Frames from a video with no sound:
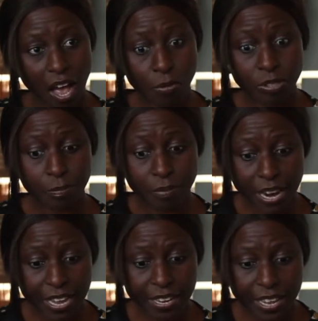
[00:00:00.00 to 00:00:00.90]
I was
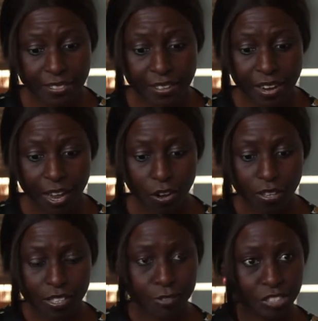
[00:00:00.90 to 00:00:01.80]
praying, and then I
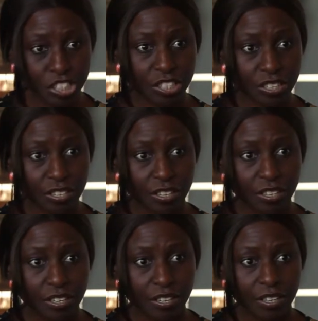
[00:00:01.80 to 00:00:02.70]
got this vision.
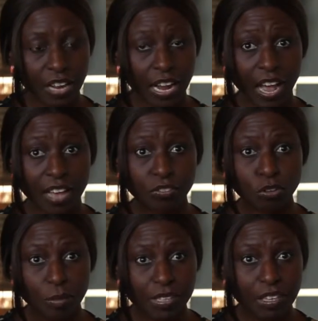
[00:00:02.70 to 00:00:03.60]
Like, I
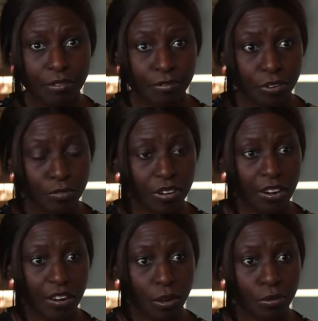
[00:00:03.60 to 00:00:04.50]
saw myself in front of a
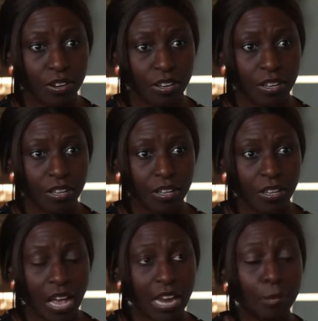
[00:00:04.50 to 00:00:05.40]
crowd.
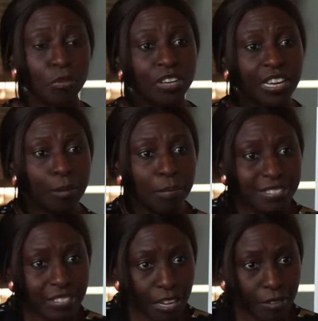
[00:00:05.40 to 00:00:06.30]
And I'm looking at
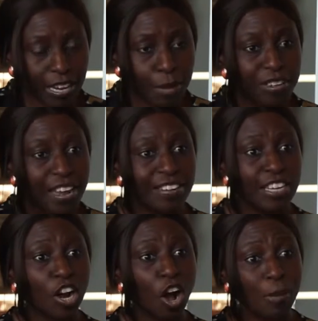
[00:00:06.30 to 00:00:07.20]
myself, and I'm hearing
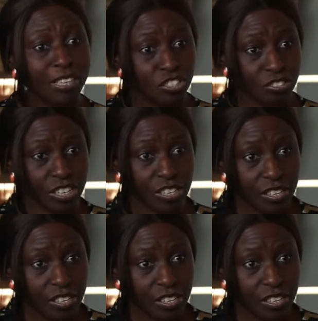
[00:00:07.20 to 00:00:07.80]
the commentary.